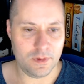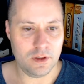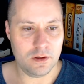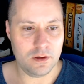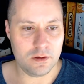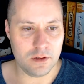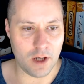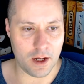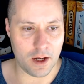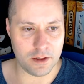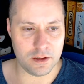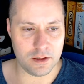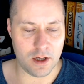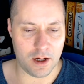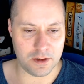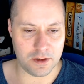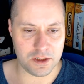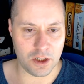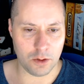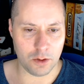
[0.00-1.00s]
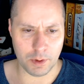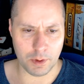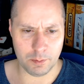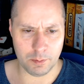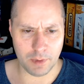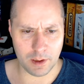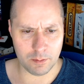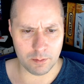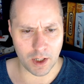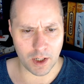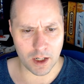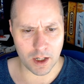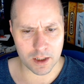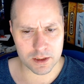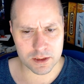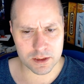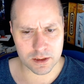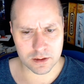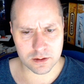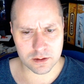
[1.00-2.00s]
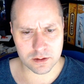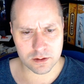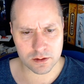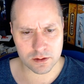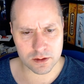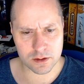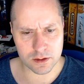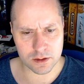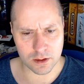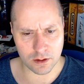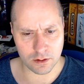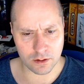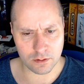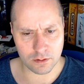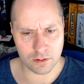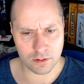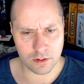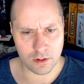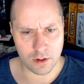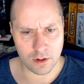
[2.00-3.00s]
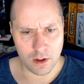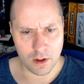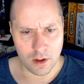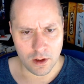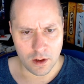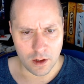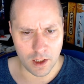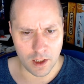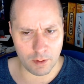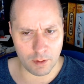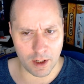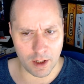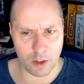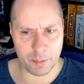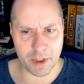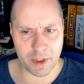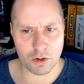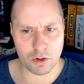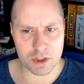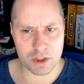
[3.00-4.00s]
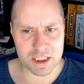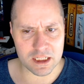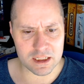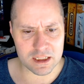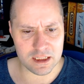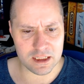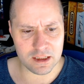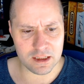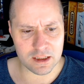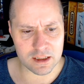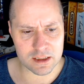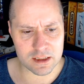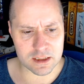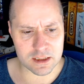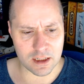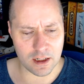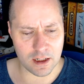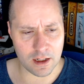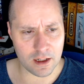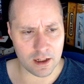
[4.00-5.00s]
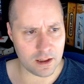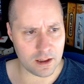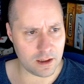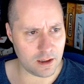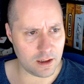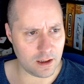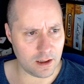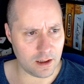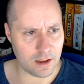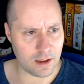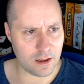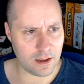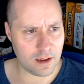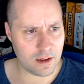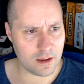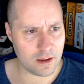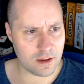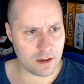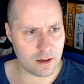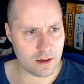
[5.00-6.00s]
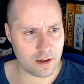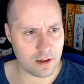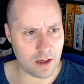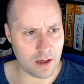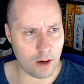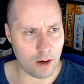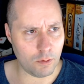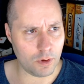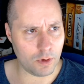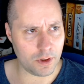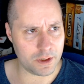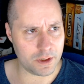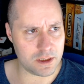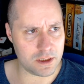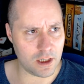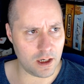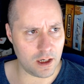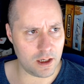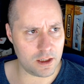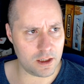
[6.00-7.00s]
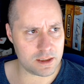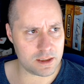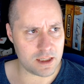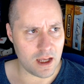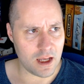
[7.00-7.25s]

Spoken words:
Not terribly big box. So anyway, it'll be interesting to see this, how well it does.